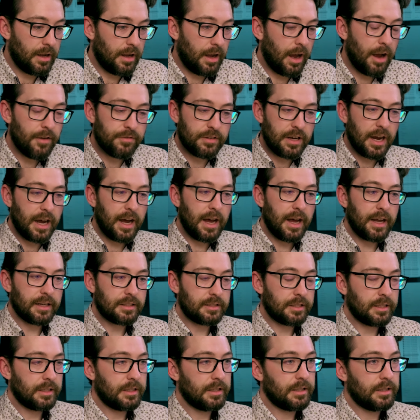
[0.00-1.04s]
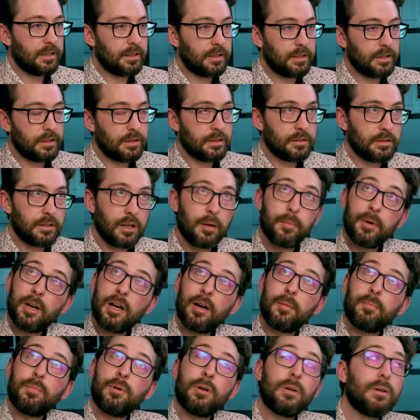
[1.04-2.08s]
I've got coming
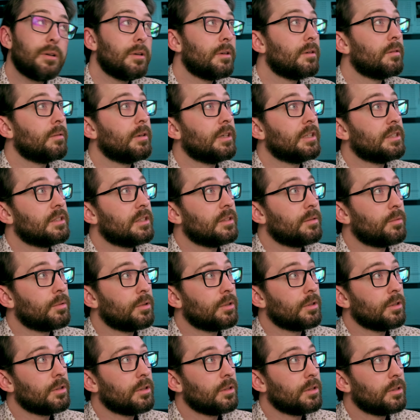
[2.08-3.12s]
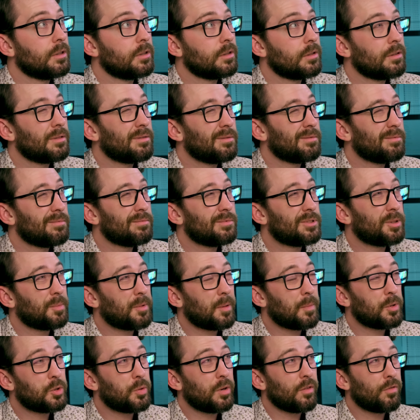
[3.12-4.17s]
up, what is it? We're
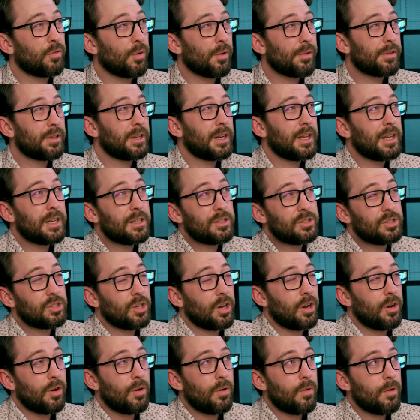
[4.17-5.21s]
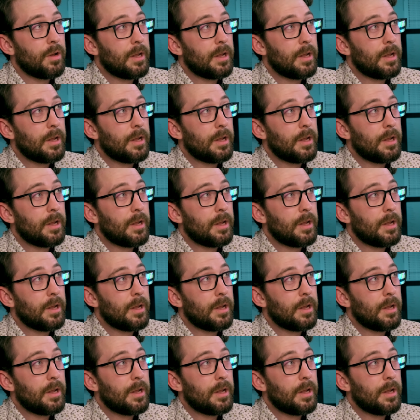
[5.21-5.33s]
September 24th today, so